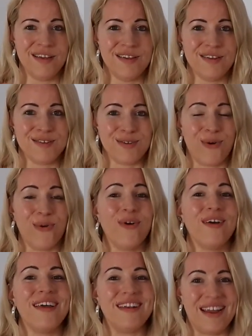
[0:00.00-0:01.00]
So
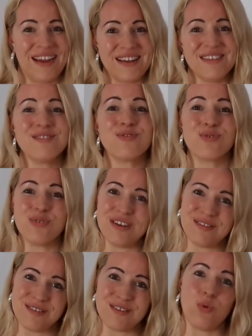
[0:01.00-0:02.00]
there is a
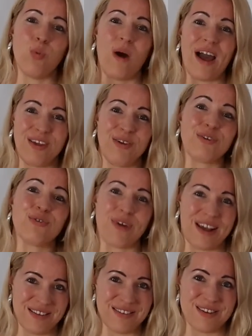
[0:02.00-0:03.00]
reason why you're
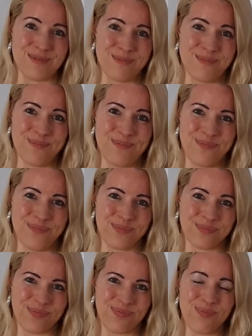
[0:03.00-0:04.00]
attracted.
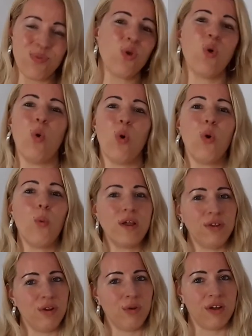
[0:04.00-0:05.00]
Or when
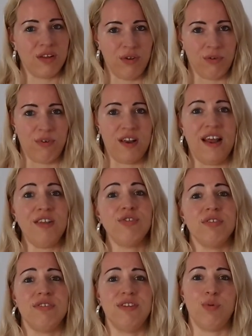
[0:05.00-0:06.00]
you look at your
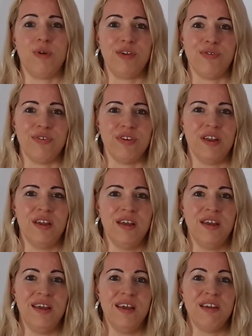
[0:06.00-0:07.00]
financial situation.
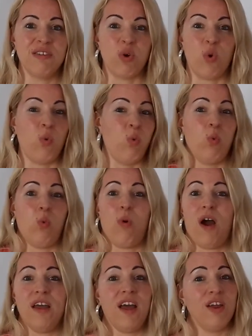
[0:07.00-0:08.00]
So
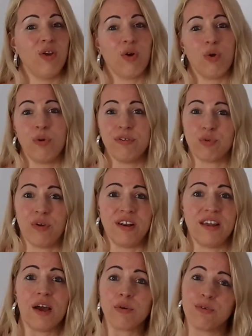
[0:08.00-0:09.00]
why are you always
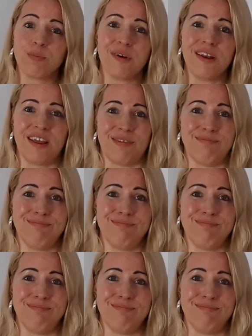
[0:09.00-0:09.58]
running out of money?